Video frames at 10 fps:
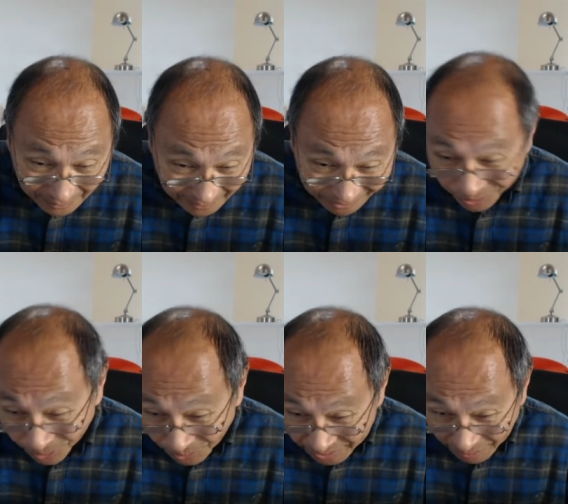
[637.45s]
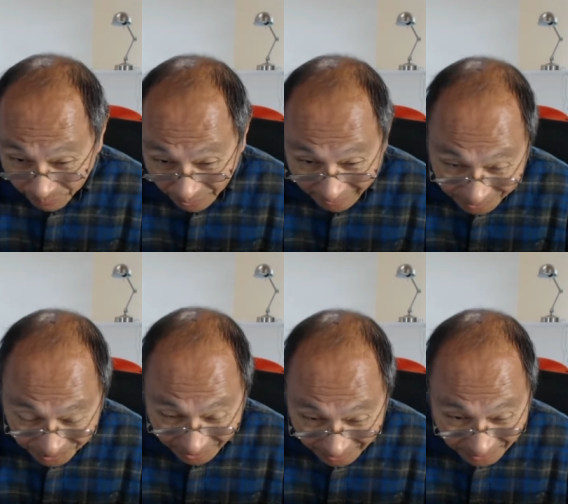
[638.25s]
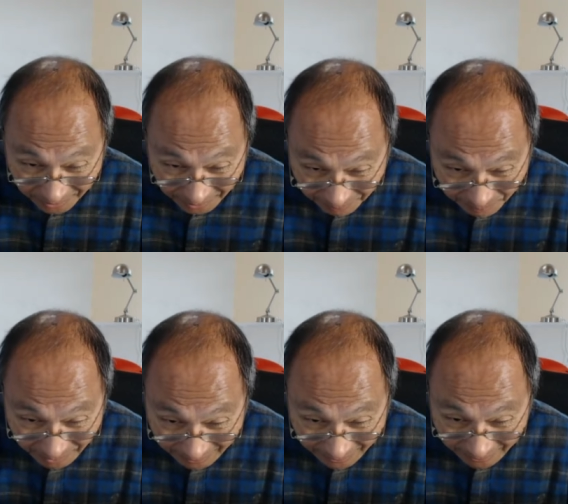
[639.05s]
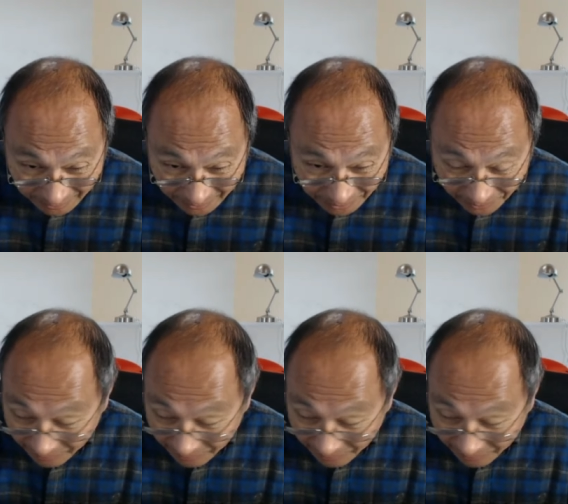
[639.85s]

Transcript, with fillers: That's a whole separate lecture I could give, but you know,